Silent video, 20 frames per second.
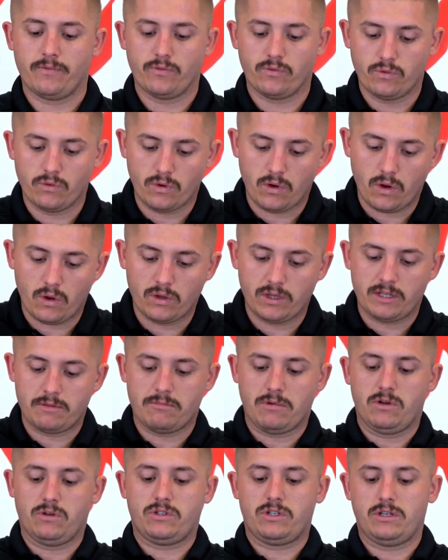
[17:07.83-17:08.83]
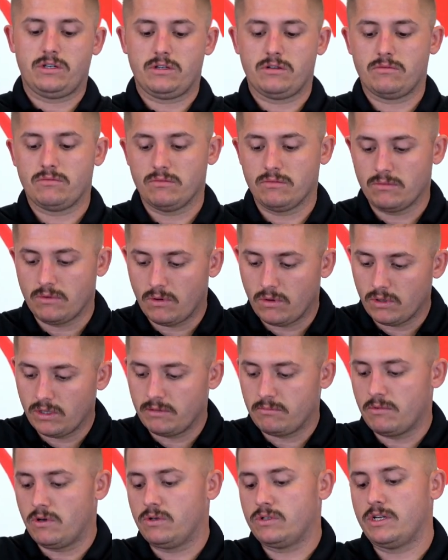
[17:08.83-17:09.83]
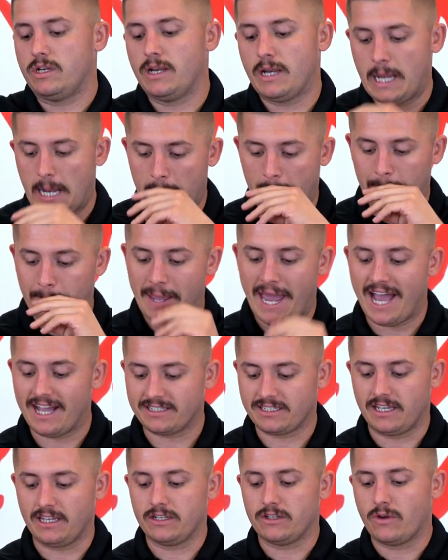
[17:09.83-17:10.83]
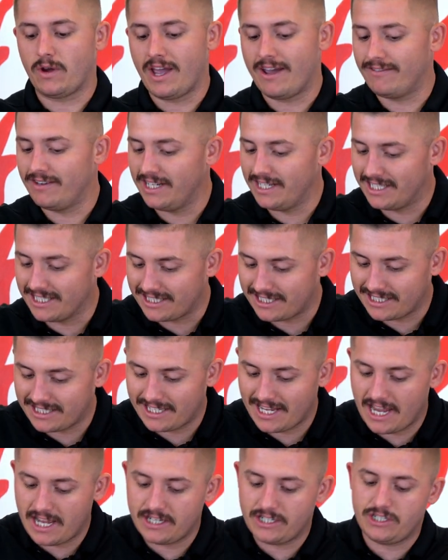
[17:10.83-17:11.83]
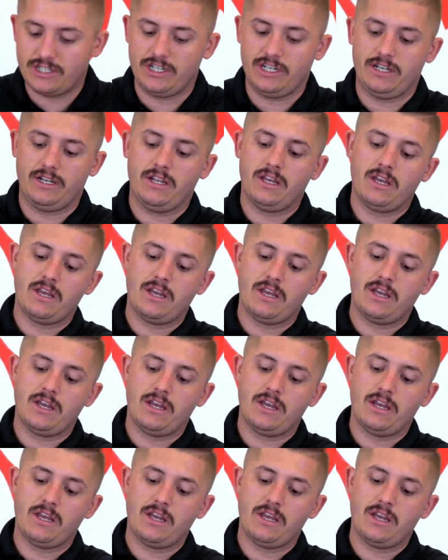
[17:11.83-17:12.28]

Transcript: Rolling motion, rolling motion. And I'm asking, do I have any distension?